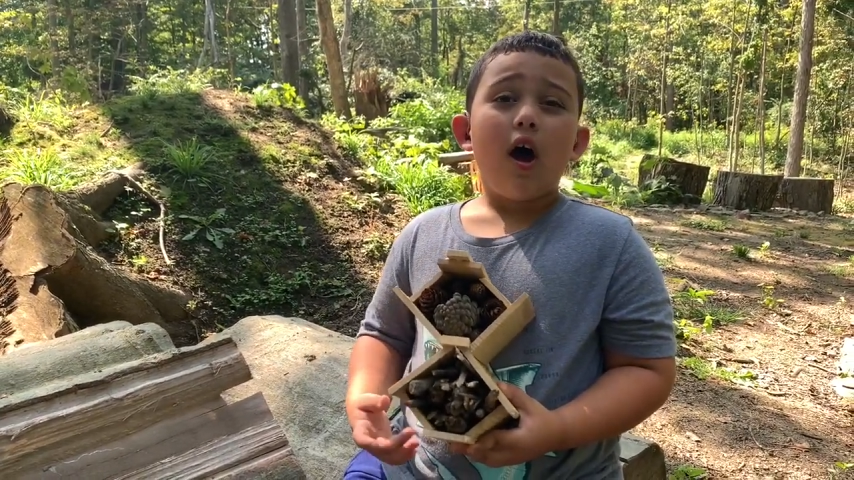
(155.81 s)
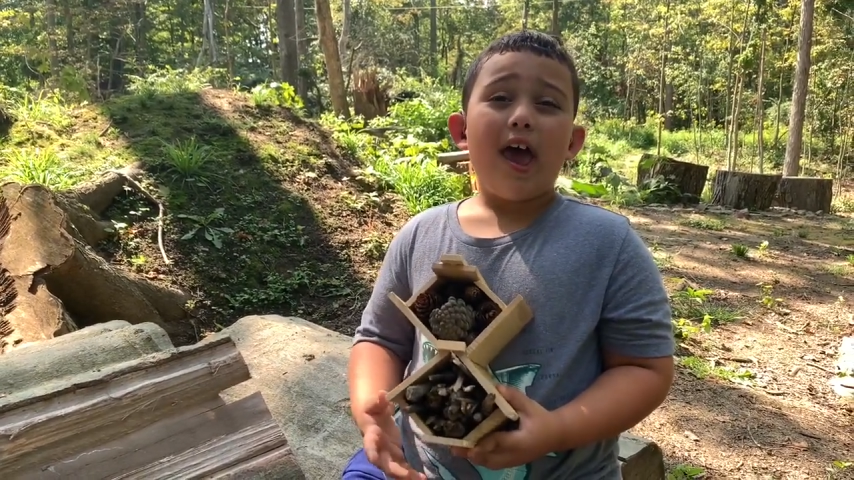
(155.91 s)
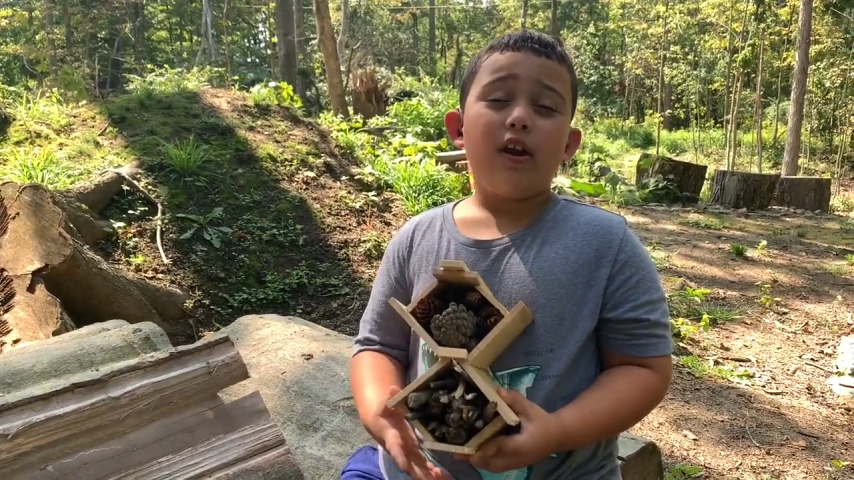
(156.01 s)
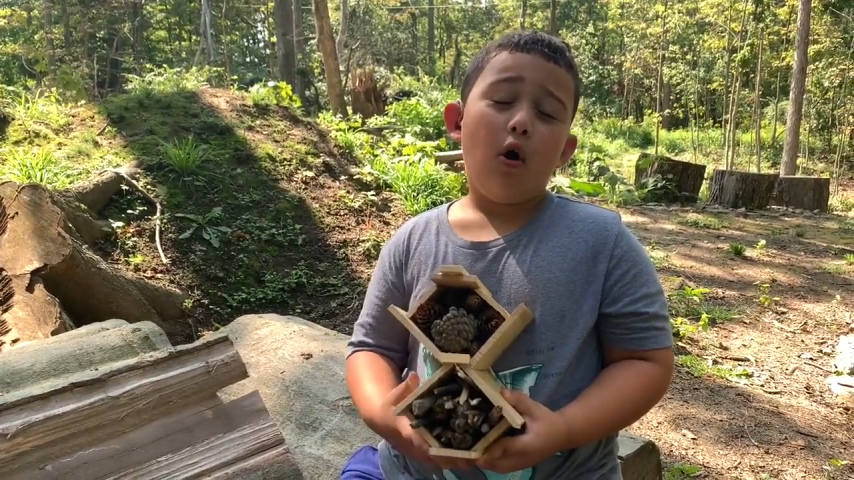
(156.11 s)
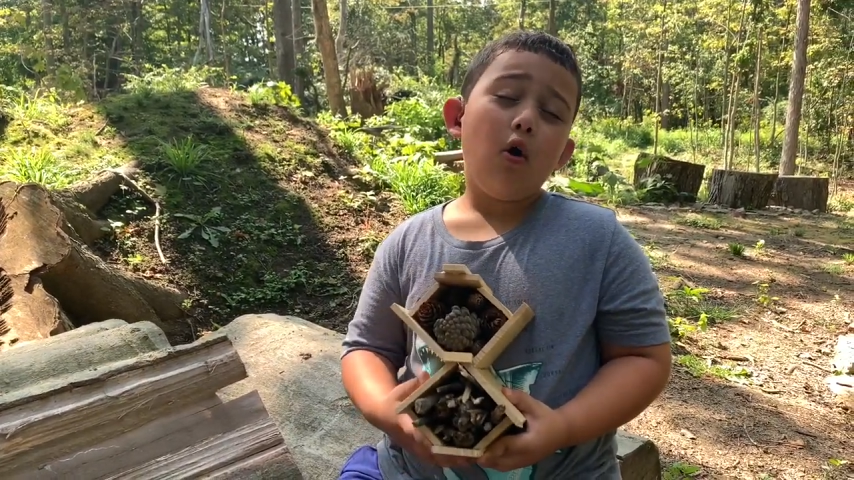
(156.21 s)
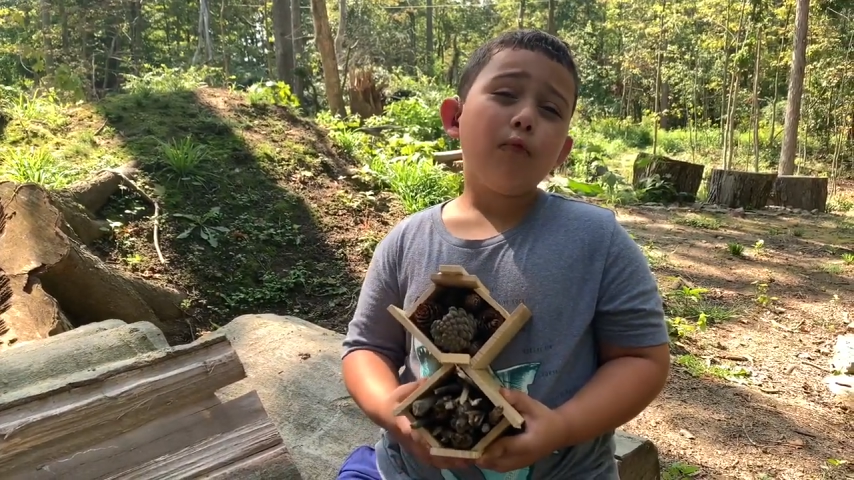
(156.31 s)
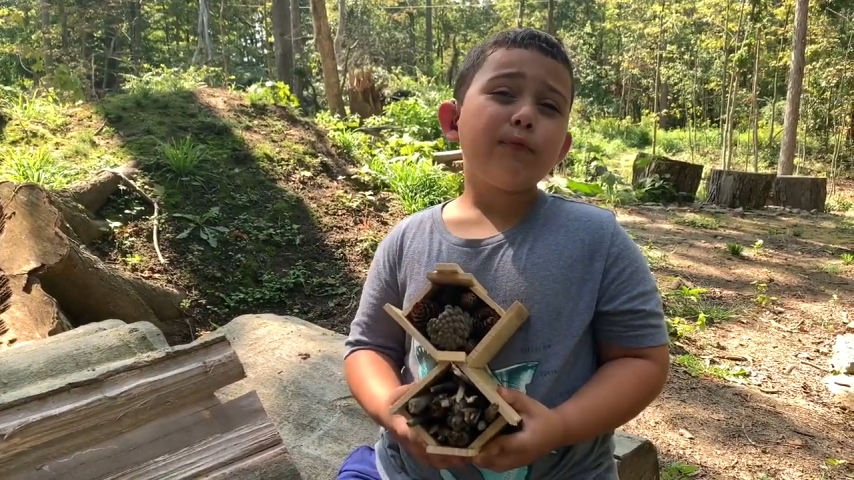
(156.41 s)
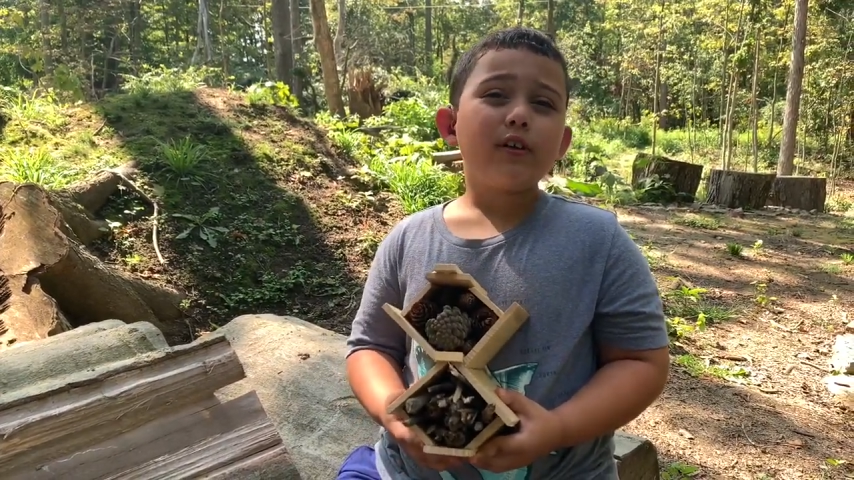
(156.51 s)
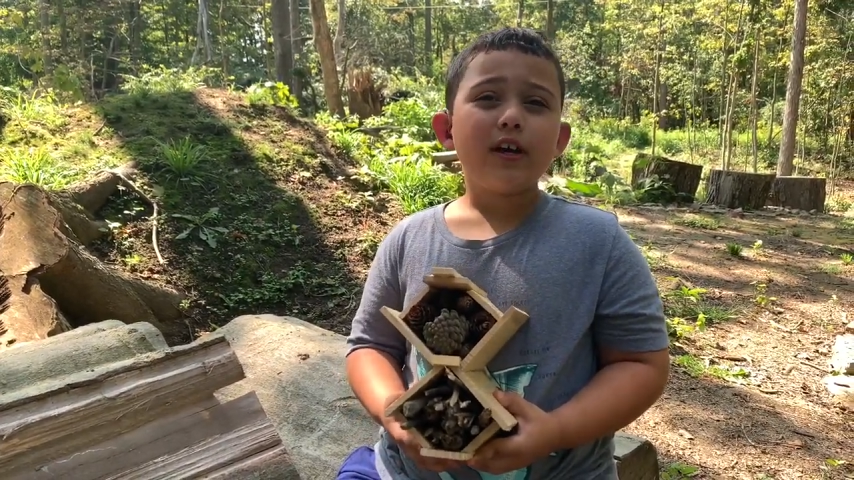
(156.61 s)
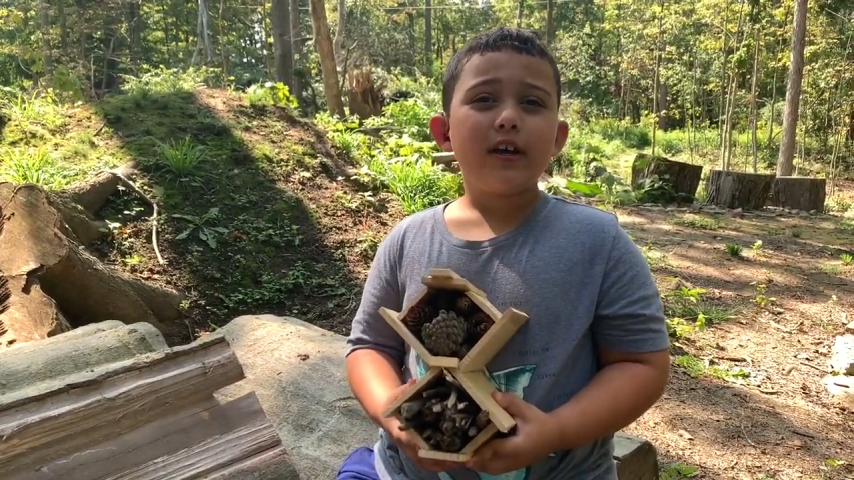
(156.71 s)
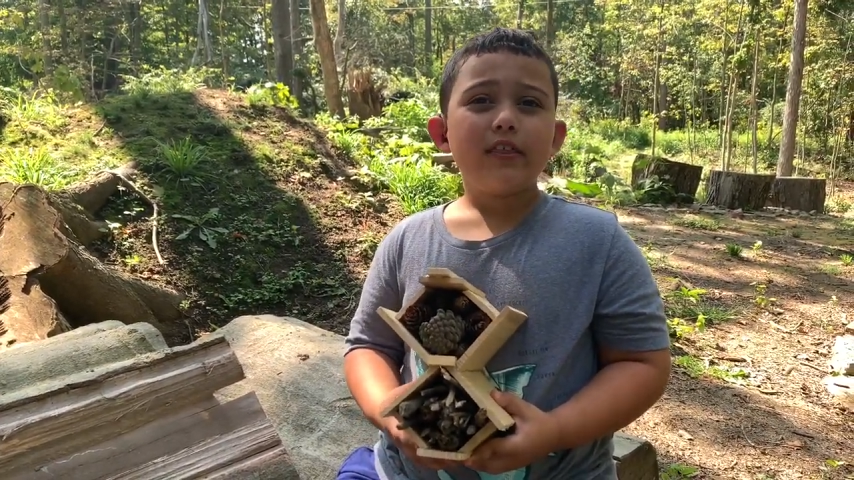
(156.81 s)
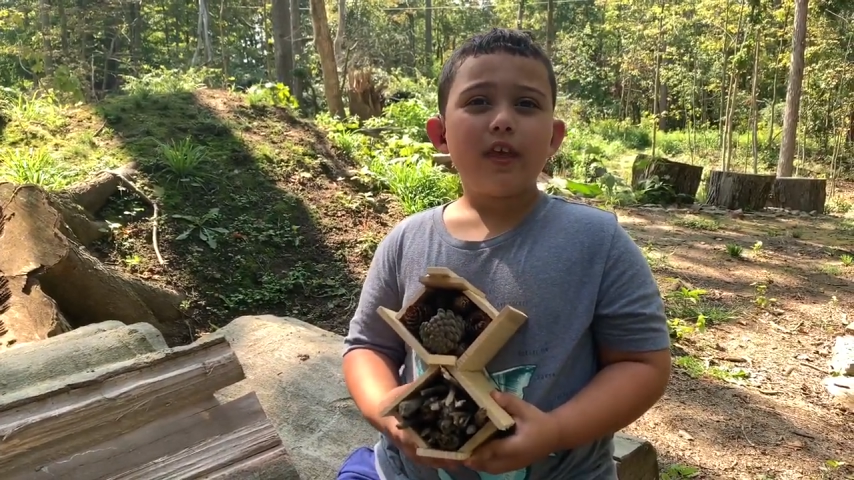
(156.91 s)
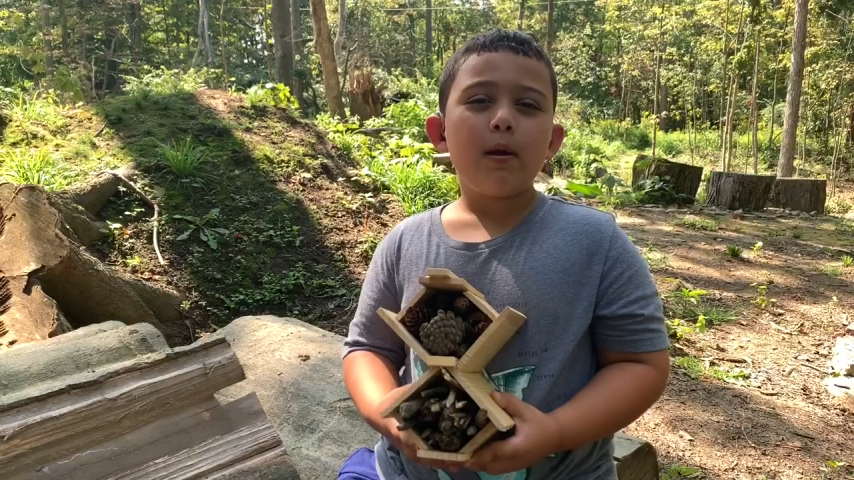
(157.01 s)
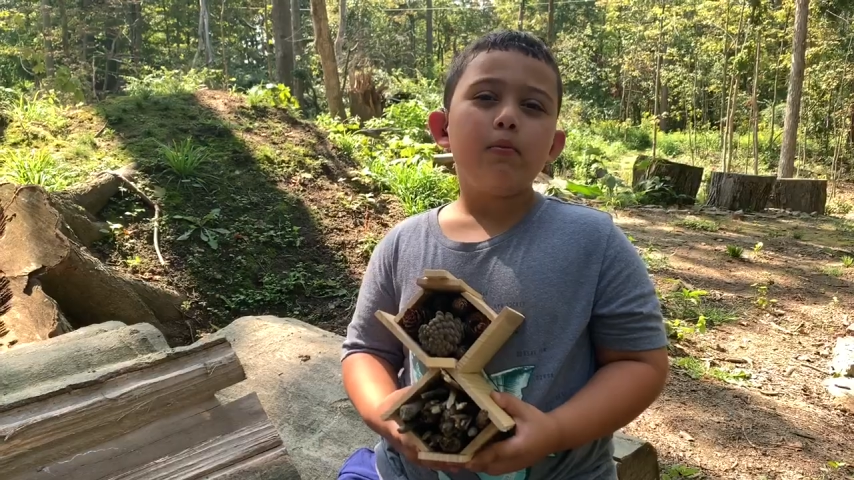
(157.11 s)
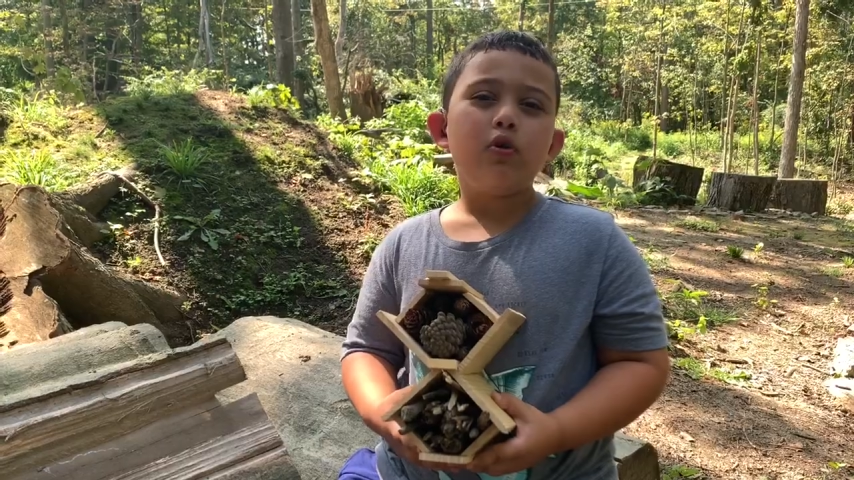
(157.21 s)
and hopefully
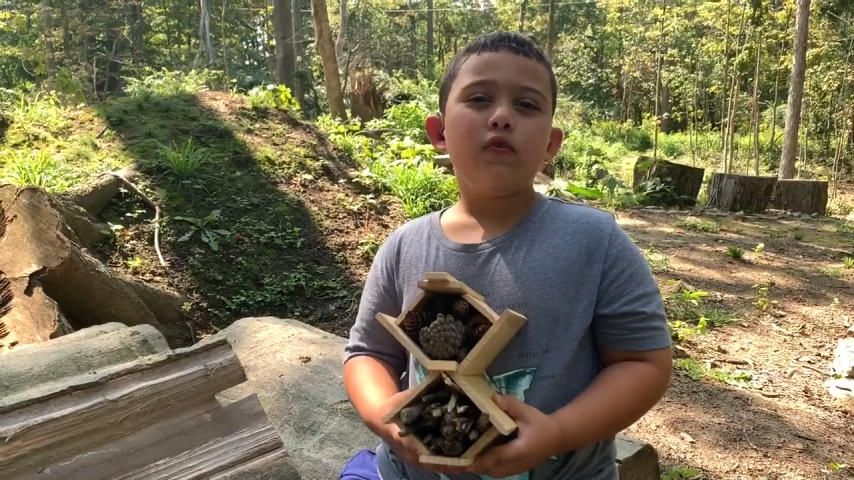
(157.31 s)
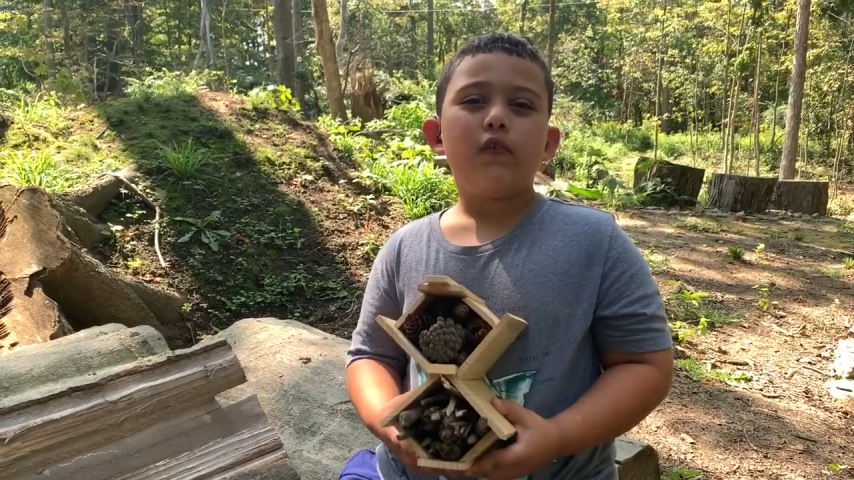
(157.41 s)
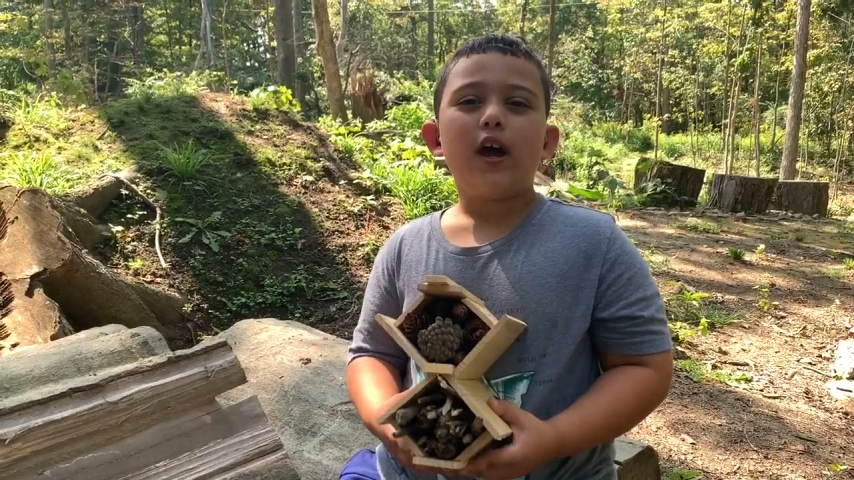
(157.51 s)
they move